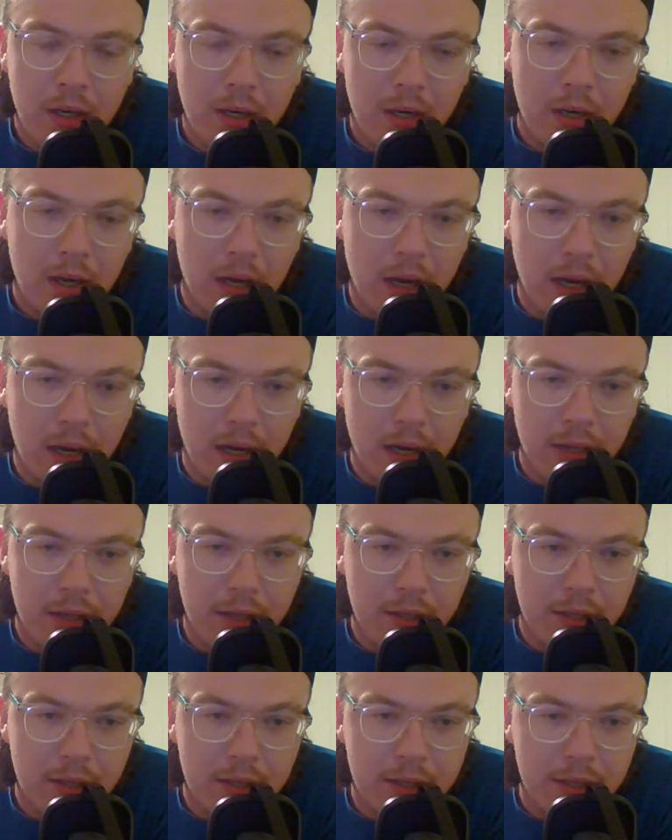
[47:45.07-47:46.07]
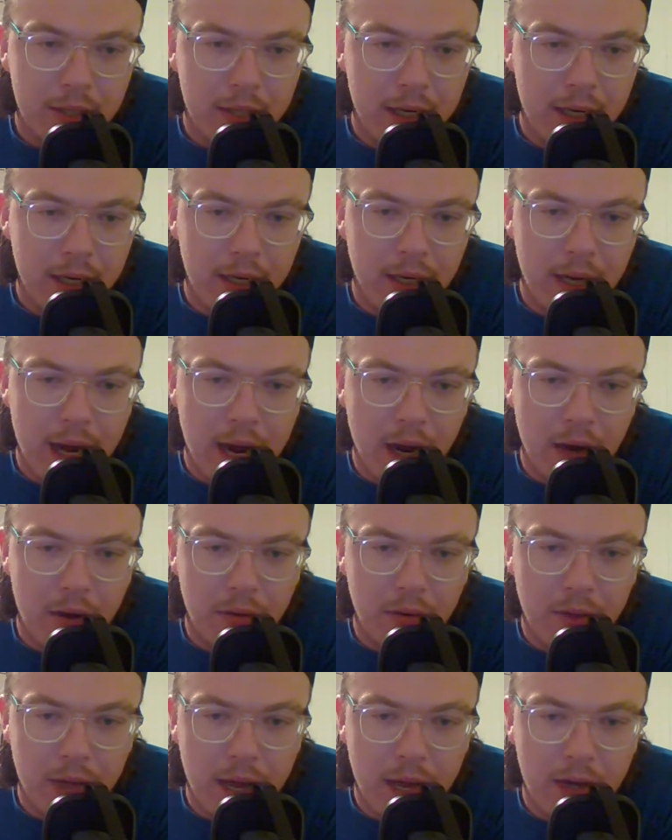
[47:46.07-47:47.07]
league
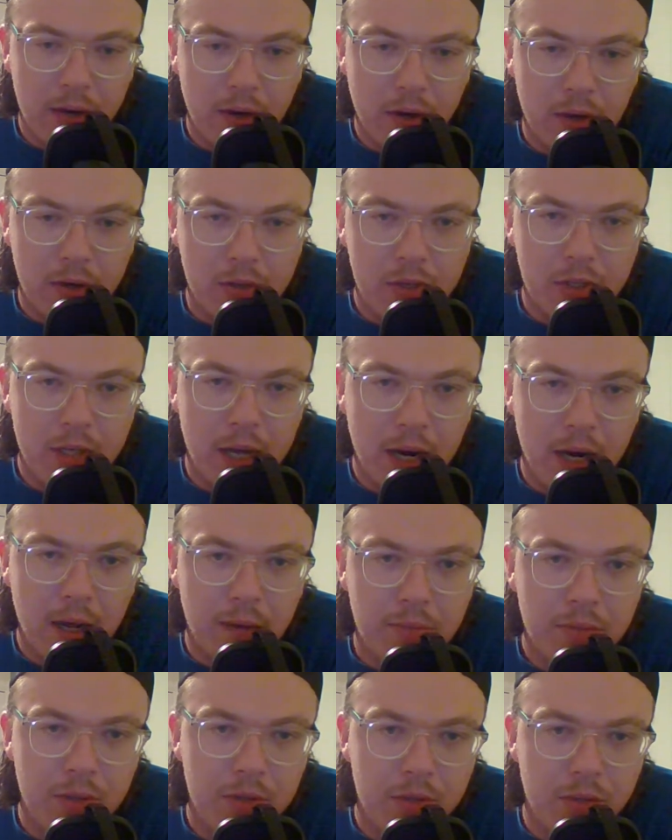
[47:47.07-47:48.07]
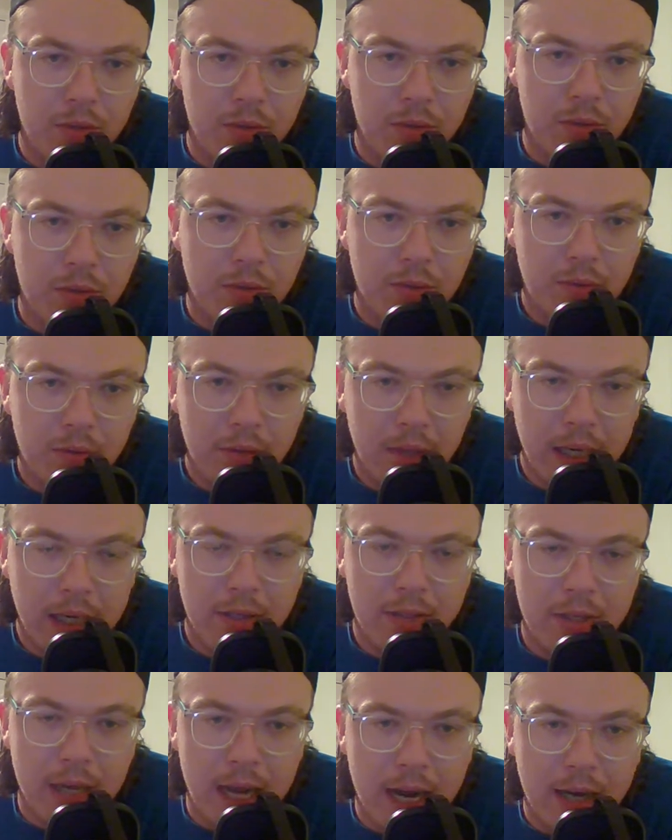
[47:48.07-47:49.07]
now that are set up to do
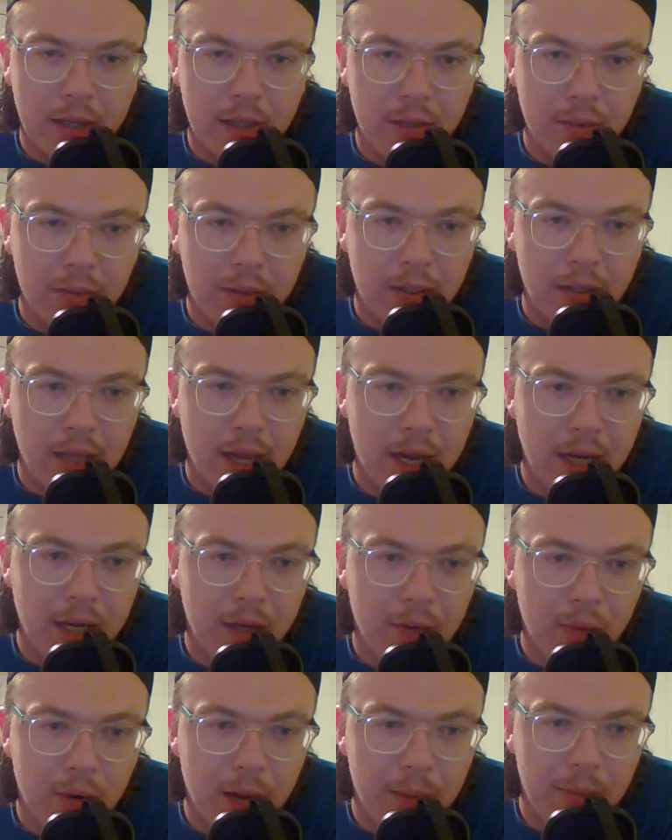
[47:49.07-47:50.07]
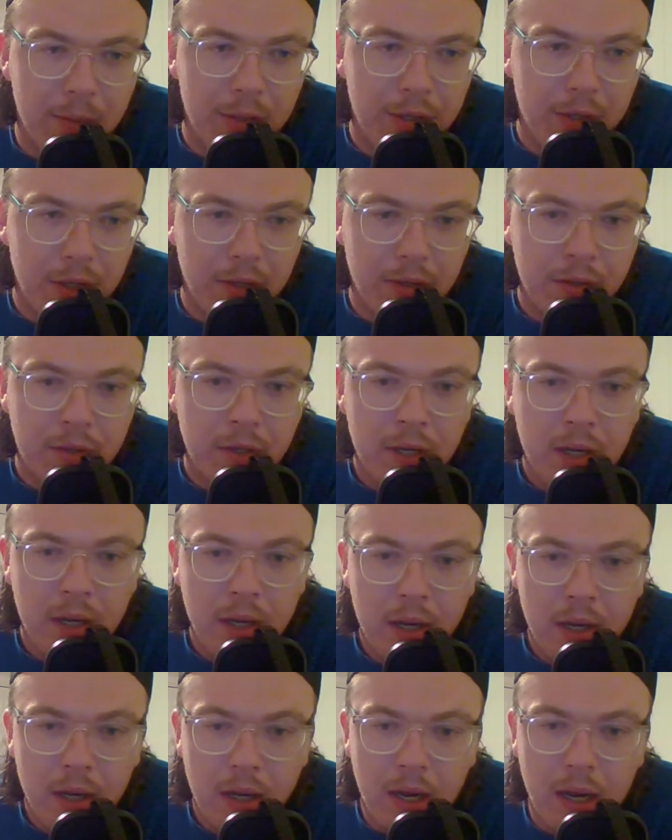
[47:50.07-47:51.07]
exactly what the Lightning were able to do.
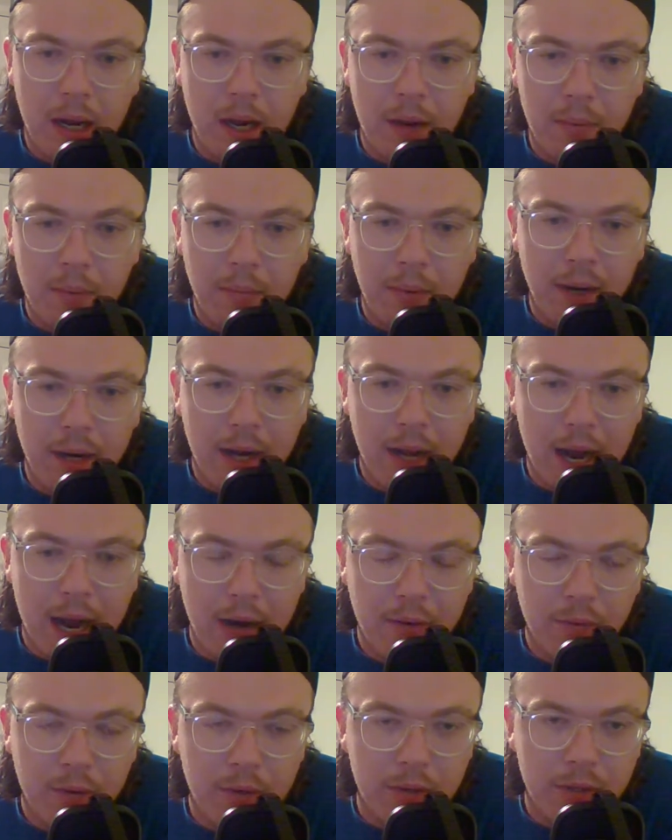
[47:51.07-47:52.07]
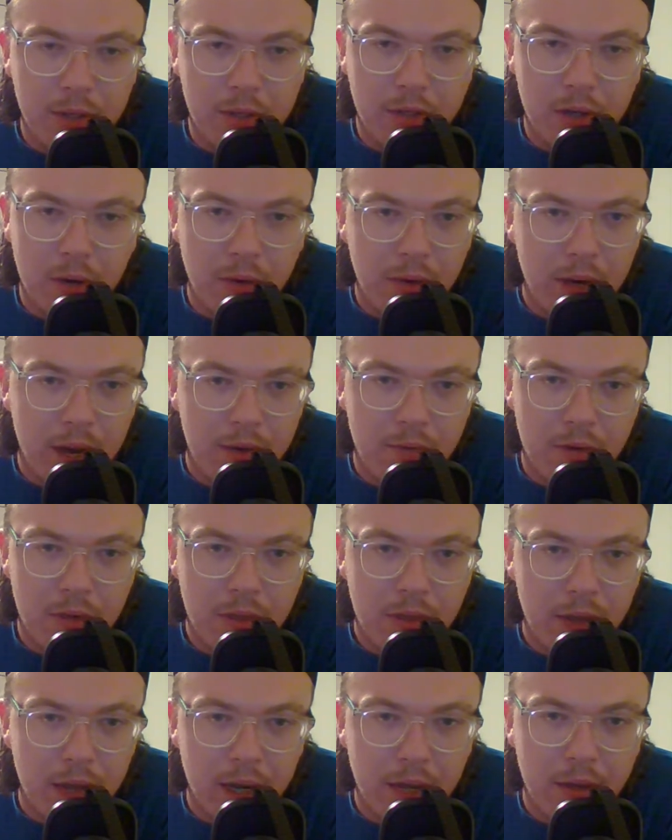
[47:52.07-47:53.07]
But I really don't ever
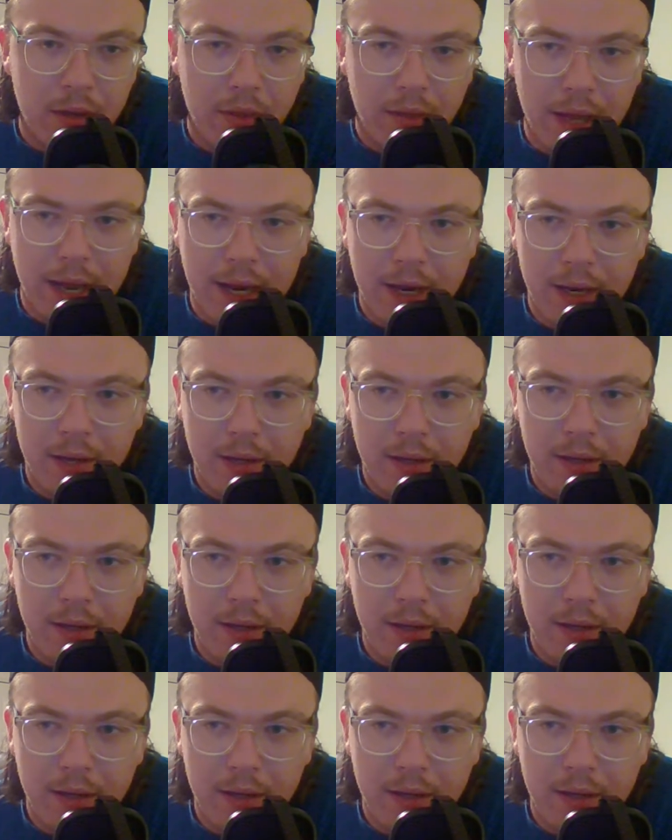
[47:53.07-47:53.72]
think that